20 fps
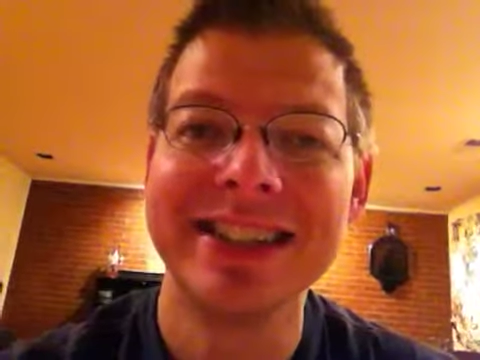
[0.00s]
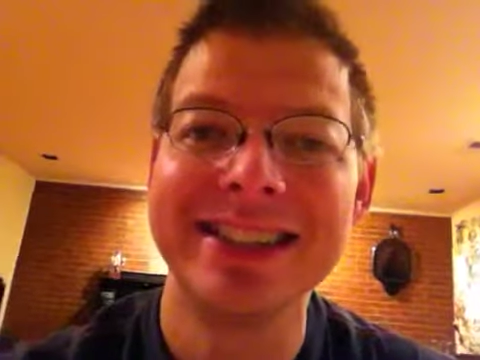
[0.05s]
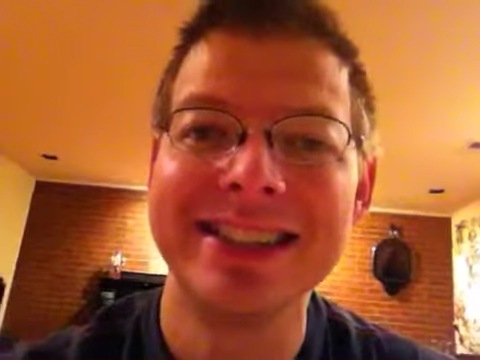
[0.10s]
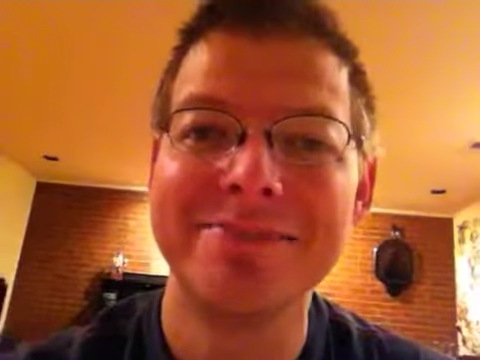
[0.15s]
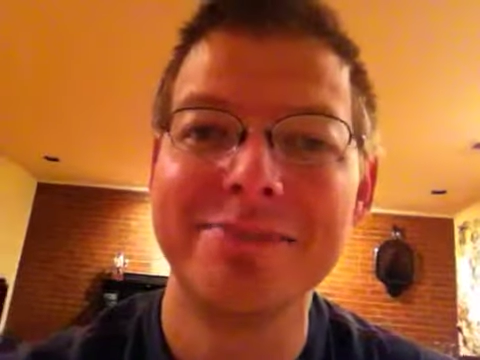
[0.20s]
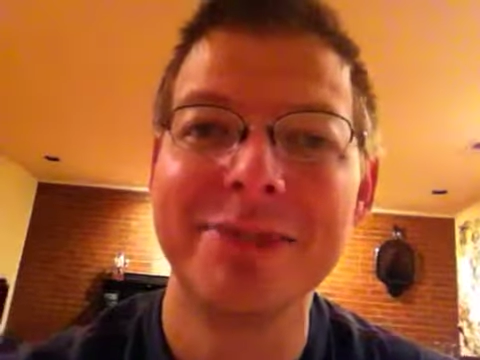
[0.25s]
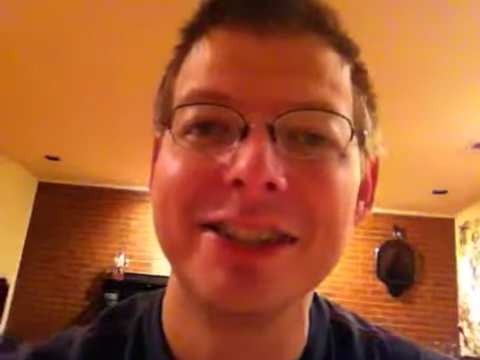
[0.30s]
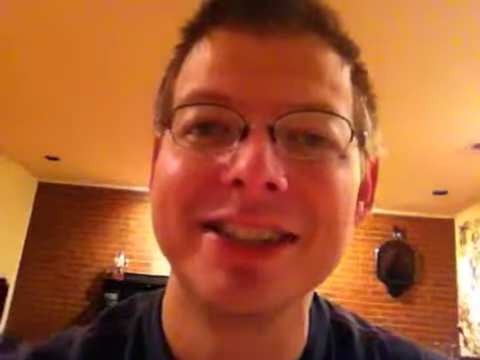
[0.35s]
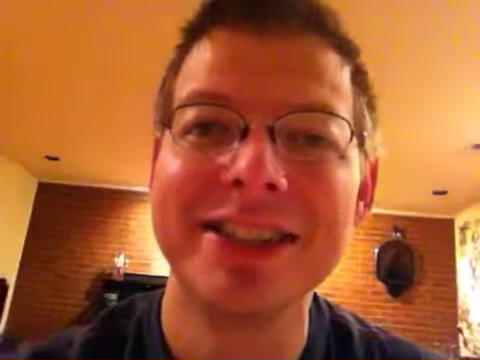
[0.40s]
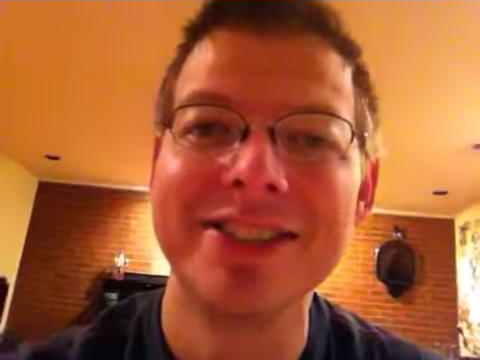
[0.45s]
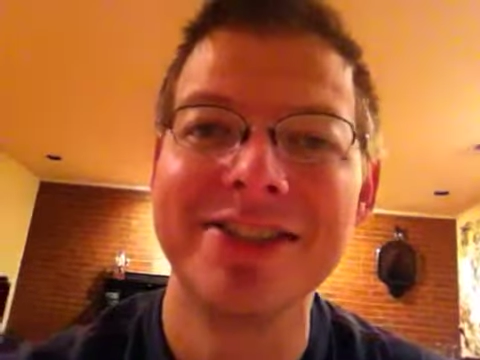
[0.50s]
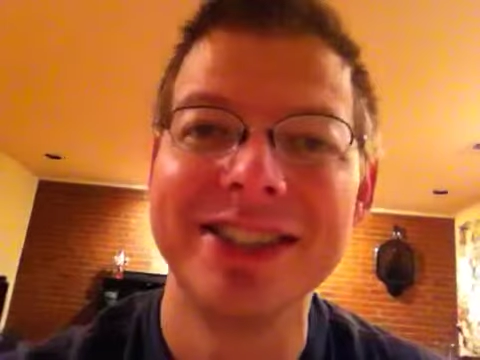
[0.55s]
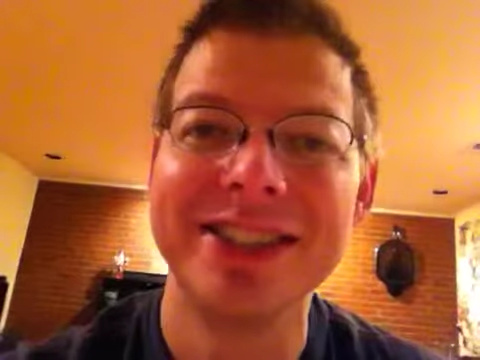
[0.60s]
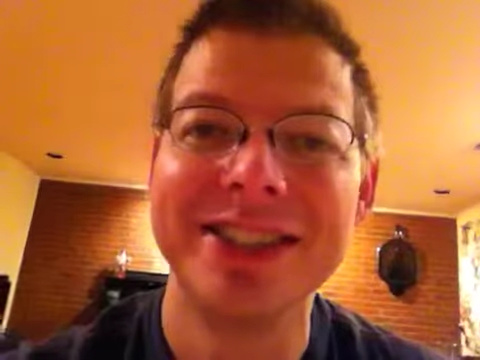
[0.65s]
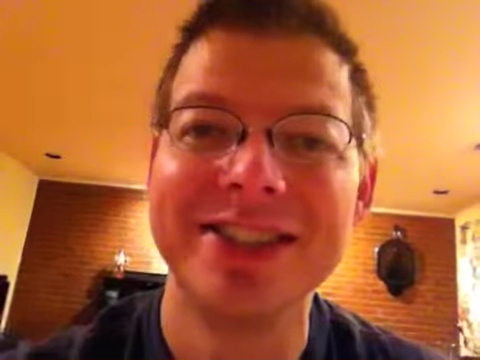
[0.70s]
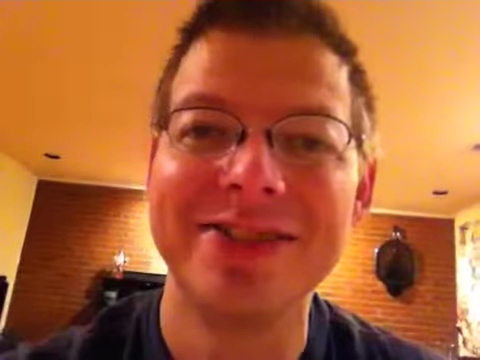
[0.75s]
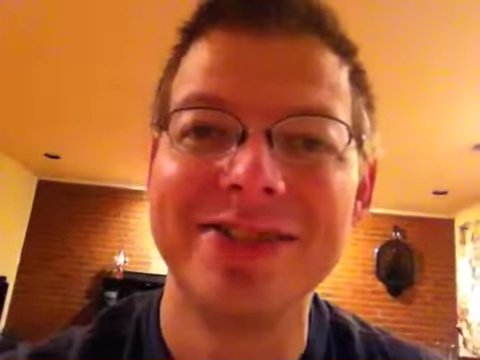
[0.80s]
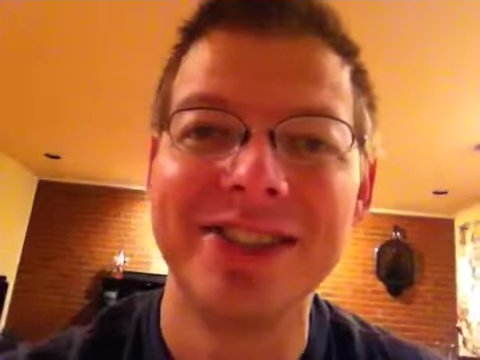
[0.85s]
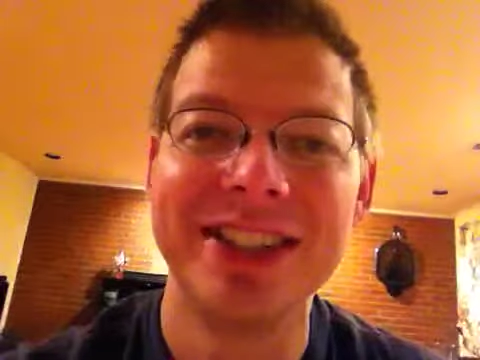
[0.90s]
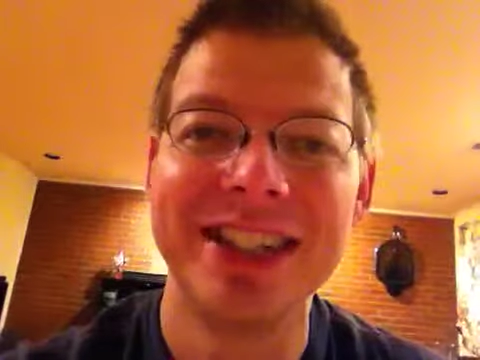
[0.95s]
and most of
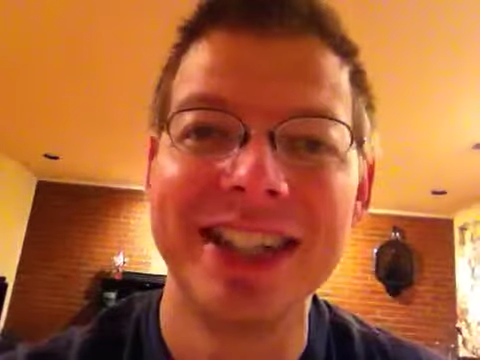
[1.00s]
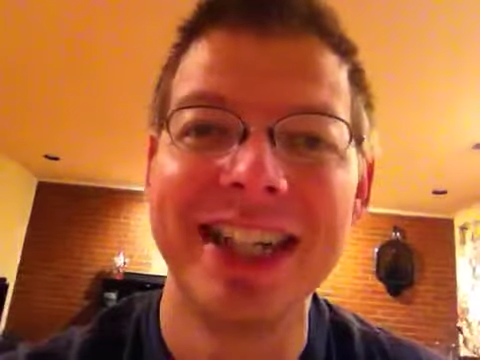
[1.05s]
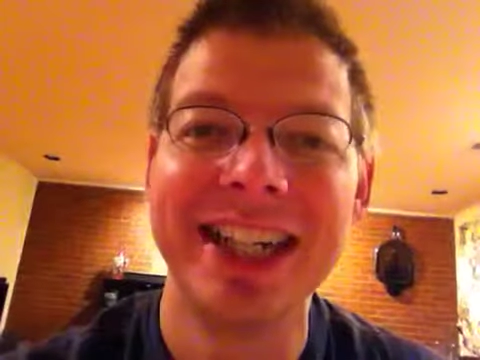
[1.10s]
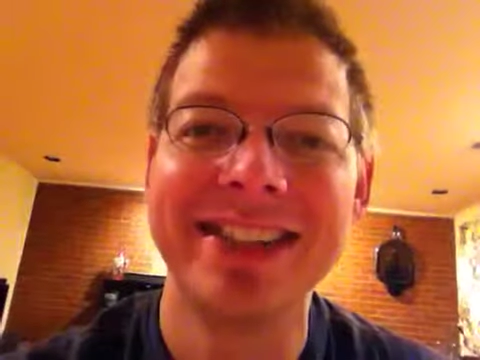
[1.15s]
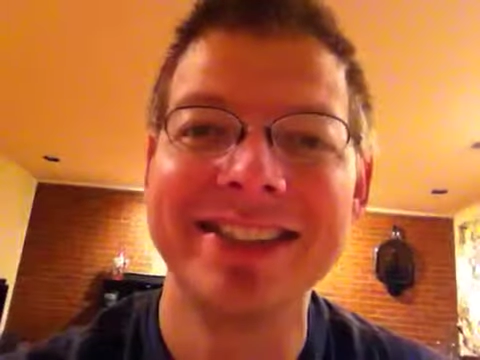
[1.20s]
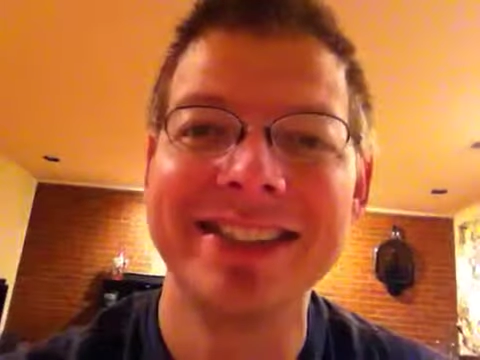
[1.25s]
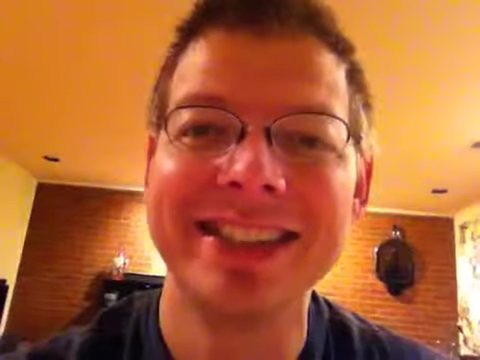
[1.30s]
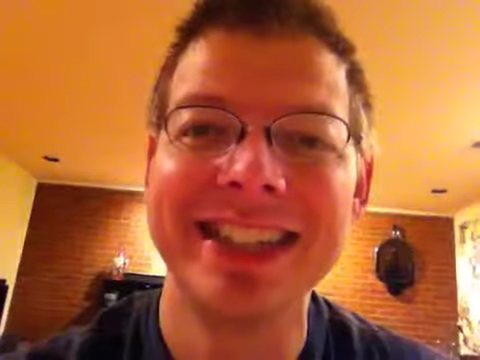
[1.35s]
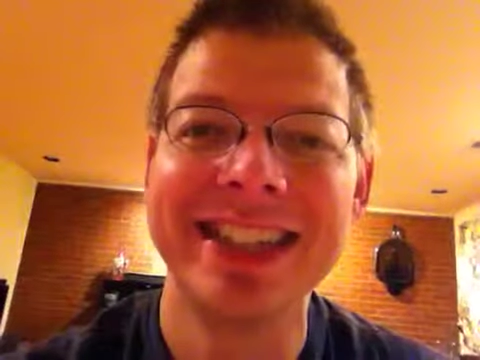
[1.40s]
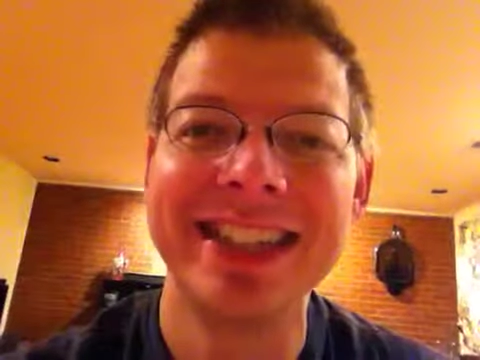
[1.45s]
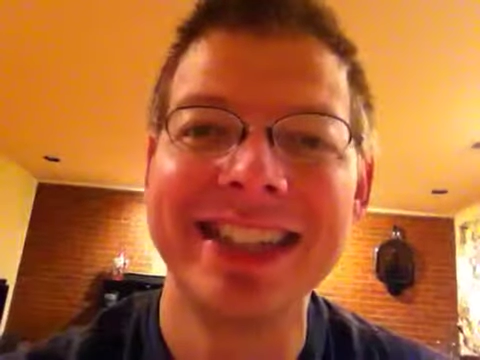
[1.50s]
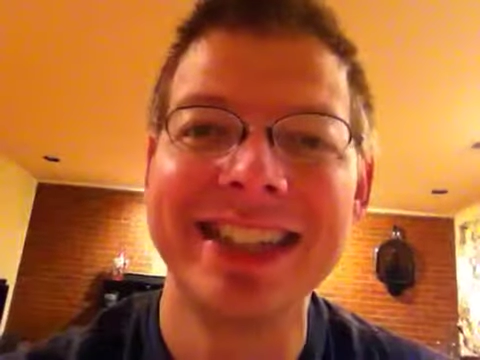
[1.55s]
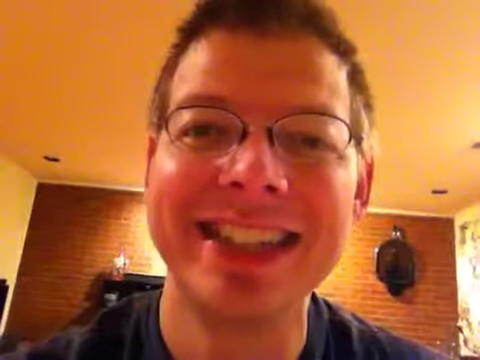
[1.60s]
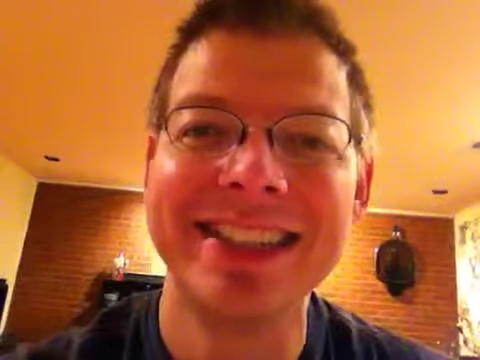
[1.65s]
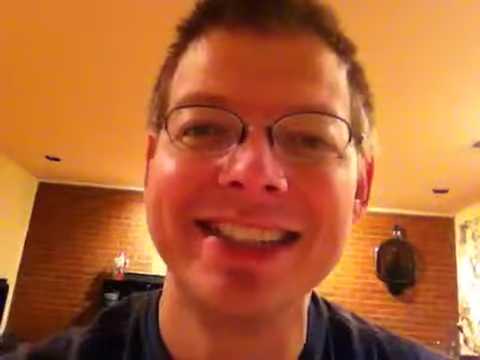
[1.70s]
it's very outdated